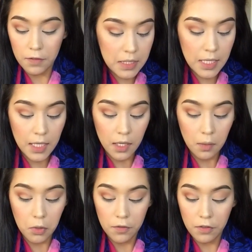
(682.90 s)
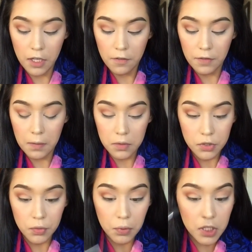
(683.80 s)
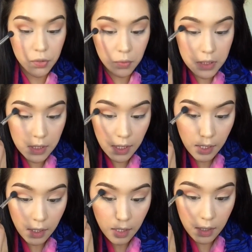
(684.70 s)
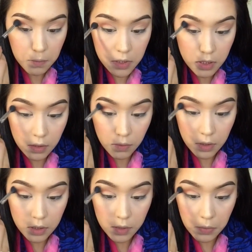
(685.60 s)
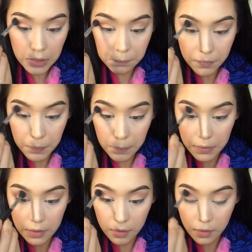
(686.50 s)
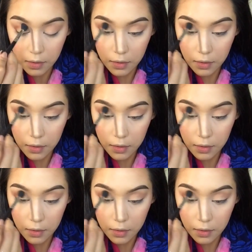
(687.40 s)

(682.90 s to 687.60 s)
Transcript: Taking the Morphe 502 brush once again, and I'm just going to be blending.